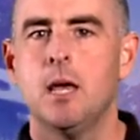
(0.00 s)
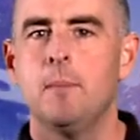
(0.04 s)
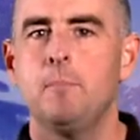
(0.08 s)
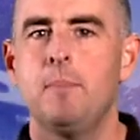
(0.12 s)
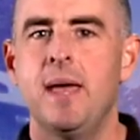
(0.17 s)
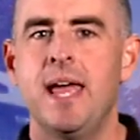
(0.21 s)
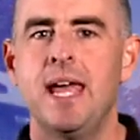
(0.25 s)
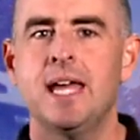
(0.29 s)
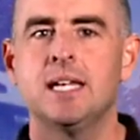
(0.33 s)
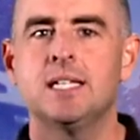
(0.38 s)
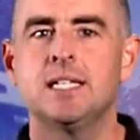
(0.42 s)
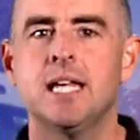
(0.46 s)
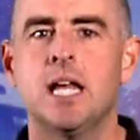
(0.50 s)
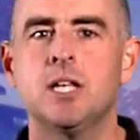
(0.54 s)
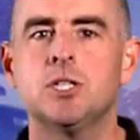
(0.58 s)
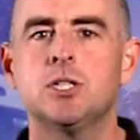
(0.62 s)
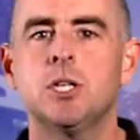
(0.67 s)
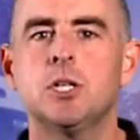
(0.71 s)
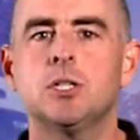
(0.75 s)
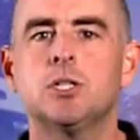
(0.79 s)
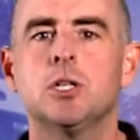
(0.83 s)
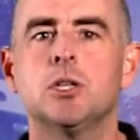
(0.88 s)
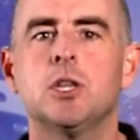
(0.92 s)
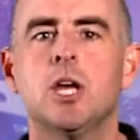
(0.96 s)
Pay
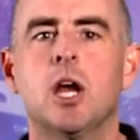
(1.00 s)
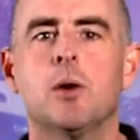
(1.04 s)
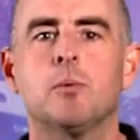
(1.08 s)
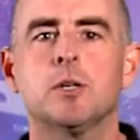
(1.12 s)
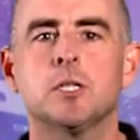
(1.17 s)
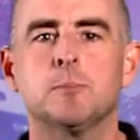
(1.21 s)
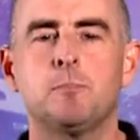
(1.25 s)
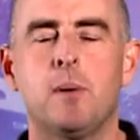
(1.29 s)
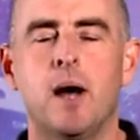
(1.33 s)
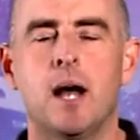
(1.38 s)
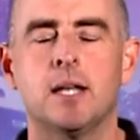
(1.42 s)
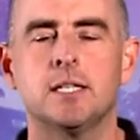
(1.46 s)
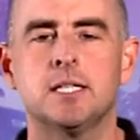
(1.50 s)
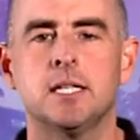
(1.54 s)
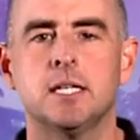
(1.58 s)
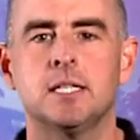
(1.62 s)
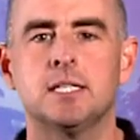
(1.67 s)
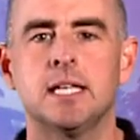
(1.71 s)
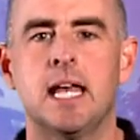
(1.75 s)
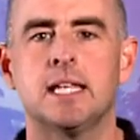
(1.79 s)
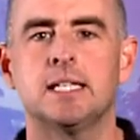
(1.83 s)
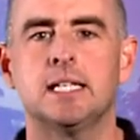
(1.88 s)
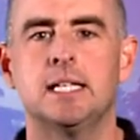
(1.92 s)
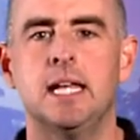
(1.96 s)
attention to their
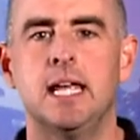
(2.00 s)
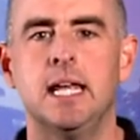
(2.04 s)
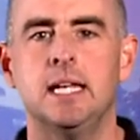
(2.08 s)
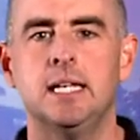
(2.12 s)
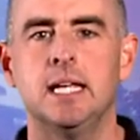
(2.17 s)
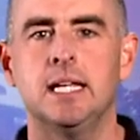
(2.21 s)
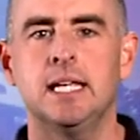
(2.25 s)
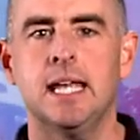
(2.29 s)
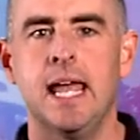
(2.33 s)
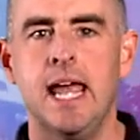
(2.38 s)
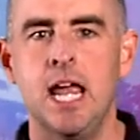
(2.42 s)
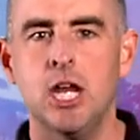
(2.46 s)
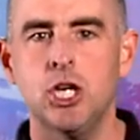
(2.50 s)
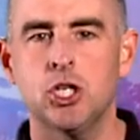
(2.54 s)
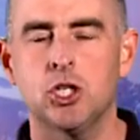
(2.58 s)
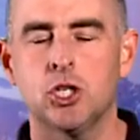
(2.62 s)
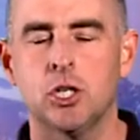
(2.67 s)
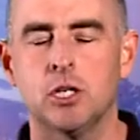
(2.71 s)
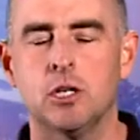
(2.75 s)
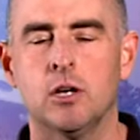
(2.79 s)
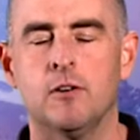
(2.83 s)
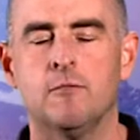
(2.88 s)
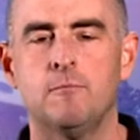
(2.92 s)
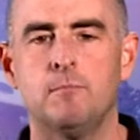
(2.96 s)
responses as an
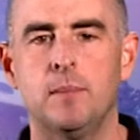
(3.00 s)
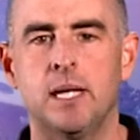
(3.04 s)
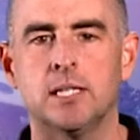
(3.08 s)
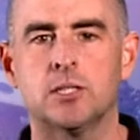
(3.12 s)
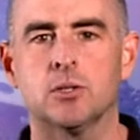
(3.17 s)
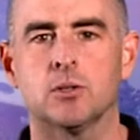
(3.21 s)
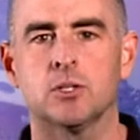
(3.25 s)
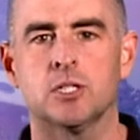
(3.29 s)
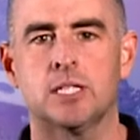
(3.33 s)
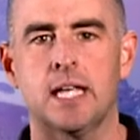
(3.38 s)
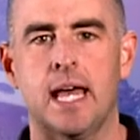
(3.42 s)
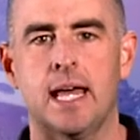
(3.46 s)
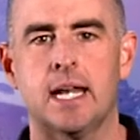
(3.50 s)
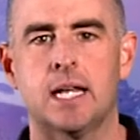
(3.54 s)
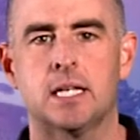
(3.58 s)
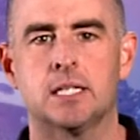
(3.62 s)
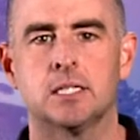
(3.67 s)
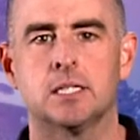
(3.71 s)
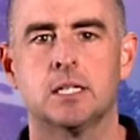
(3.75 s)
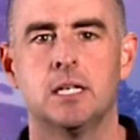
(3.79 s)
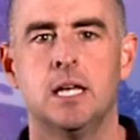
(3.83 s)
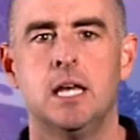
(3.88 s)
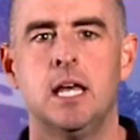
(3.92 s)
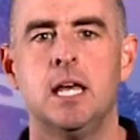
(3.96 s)
indication of mental
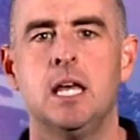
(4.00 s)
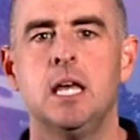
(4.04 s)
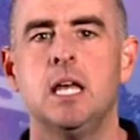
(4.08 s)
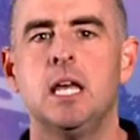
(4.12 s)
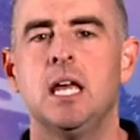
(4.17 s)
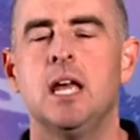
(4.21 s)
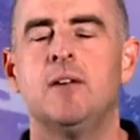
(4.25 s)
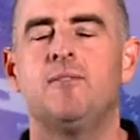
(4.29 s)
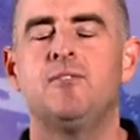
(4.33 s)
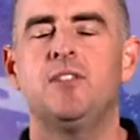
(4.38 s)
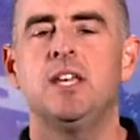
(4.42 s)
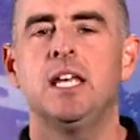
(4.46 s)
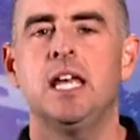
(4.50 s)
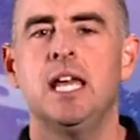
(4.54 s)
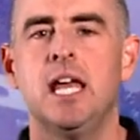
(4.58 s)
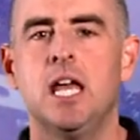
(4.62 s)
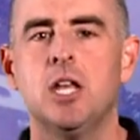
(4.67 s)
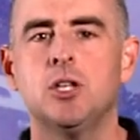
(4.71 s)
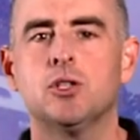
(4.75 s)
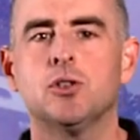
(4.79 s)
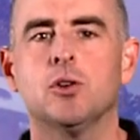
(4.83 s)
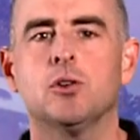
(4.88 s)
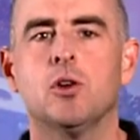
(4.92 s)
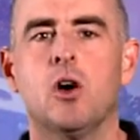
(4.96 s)
status. If the
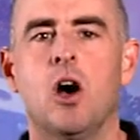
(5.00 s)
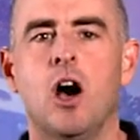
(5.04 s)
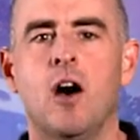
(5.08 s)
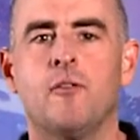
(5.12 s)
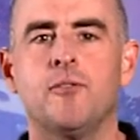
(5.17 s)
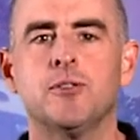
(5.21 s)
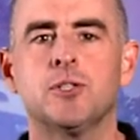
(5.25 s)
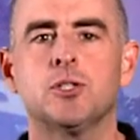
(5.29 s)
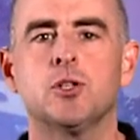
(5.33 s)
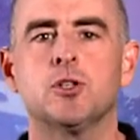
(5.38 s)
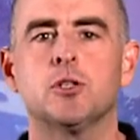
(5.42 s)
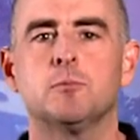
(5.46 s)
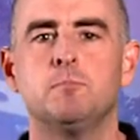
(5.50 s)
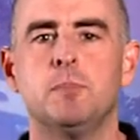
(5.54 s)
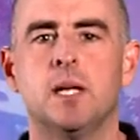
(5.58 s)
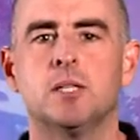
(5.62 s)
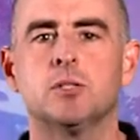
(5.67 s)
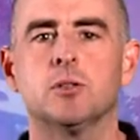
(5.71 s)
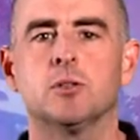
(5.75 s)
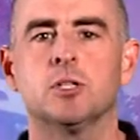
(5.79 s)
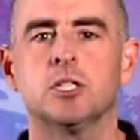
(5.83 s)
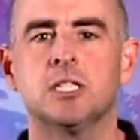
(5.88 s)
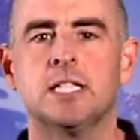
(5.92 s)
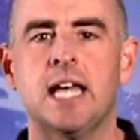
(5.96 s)
injured officer's
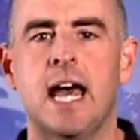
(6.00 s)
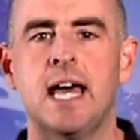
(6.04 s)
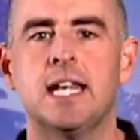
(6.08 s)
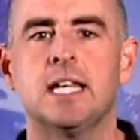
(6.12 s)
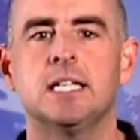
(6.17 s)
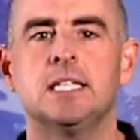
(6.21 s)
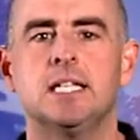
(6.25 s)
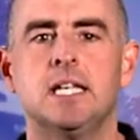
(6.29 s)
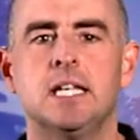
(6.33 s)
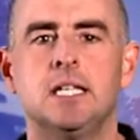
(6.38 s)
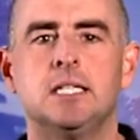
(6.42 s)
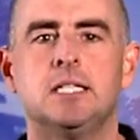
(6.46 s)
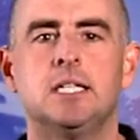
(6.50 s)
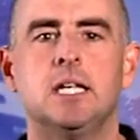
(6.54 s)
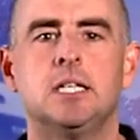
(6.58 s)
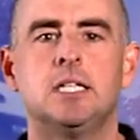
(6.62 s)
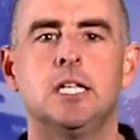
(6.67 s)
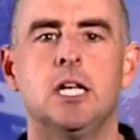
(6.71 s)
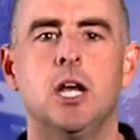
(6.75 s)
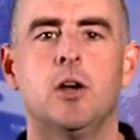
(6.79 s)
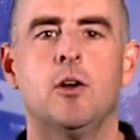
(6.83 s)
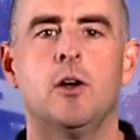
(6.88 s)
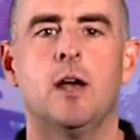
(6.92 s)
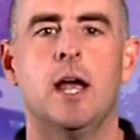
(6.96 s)
mental status is
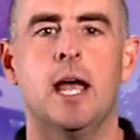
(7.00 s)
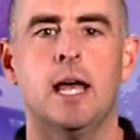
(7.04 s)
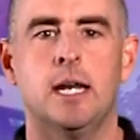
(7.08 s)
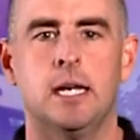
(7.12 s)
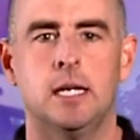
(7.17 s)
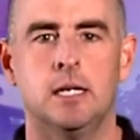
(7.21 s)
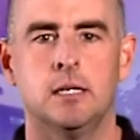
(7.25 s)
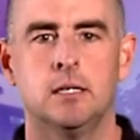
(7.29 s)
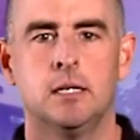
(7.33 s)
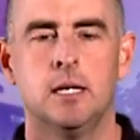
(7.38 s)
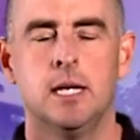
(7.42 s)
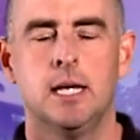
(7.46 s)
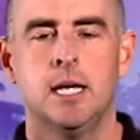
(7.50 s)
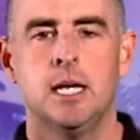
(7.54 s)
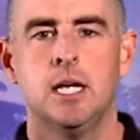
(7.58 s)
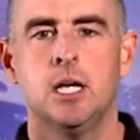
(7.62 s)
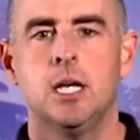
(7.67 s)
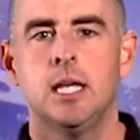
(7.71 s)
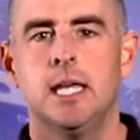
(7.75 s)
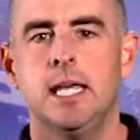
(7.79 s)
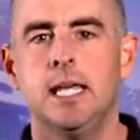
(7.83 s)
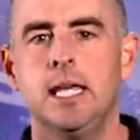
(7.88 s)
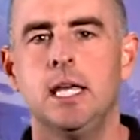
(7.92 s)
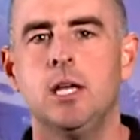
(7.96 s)
deteriorating,
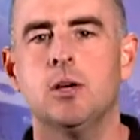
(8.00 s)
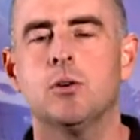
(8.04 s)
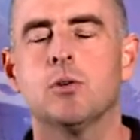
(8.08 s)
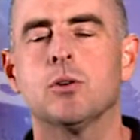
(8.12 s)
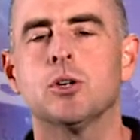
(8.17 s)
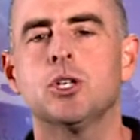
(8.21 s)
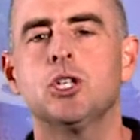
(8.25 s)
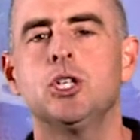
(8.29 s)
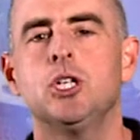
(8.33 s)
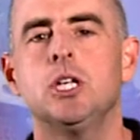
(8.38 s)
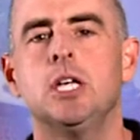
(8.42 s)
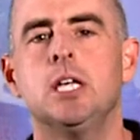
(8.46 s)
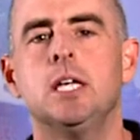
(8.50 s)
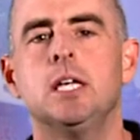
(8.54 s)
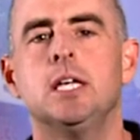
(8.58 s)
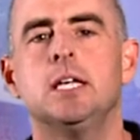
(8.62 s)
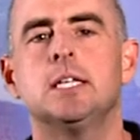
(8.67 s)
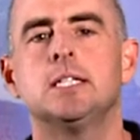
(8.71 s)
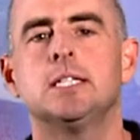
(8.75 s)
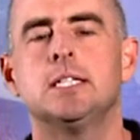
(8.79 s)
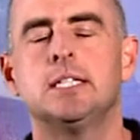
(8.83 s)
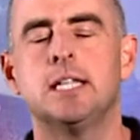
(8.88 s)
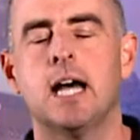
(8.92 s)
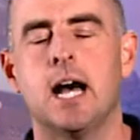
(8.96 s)
he or she
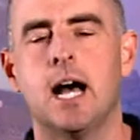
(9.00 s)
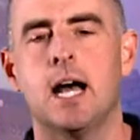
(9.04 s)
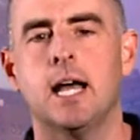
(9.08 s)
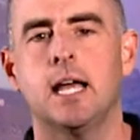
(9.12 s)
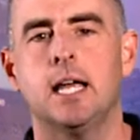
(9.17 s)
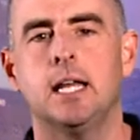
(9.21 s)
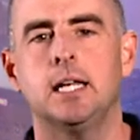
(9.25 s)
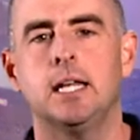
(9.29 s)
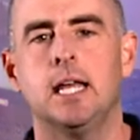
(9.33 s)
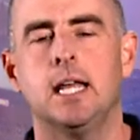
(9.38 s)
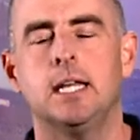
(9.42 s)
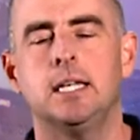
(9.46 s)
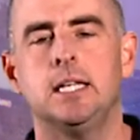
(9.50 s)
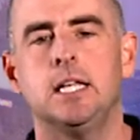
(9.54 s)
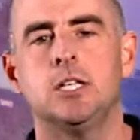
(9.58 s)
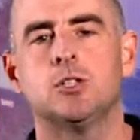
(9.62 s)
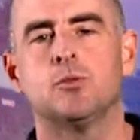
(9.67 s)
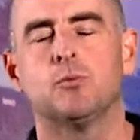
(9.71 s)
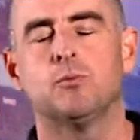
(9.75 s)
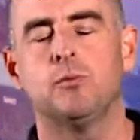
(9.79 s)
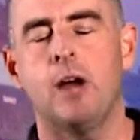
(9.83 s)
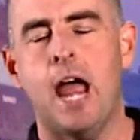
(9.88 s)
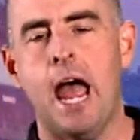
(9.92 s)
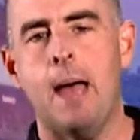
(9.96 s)
is dying and needs
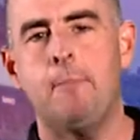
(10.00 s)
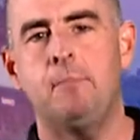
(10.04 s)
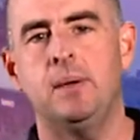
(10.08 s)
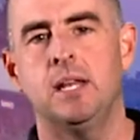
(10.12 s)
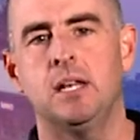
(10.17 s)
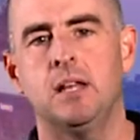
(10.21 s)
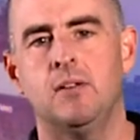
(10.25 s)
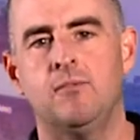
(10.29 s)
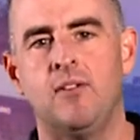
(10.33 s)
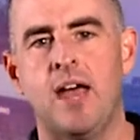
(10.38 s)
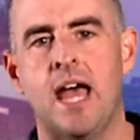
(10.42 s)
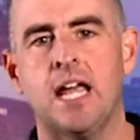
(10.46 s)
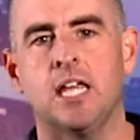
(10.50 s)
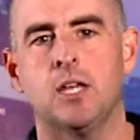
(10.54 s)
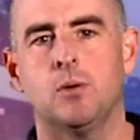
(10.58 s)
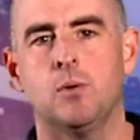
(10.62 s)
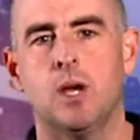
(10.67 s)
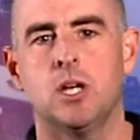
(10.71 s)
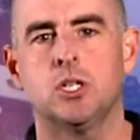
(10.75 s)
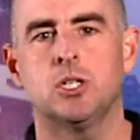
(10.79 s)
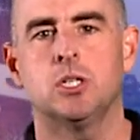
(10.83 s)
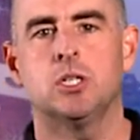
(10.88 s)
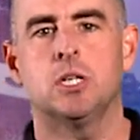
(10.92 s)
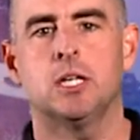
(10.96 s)
rapid
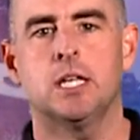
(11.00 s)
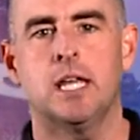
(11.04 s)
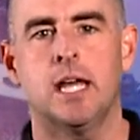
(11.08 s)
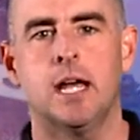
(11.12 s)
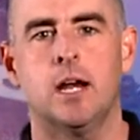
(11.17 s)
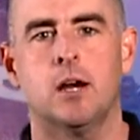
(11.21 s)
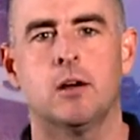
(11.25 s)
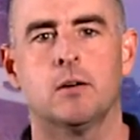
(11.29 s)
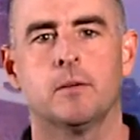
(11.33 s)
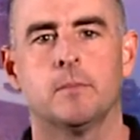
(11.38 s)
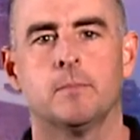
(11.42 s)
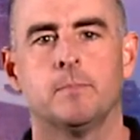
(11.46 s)
evacuation to care.